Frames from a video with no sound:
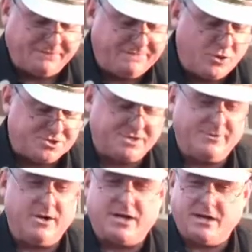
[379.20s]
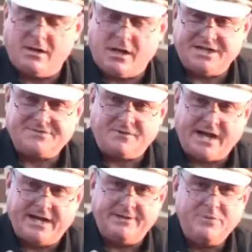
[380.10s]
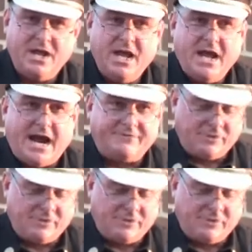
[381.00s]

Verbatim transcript: the first American Airlines flight out of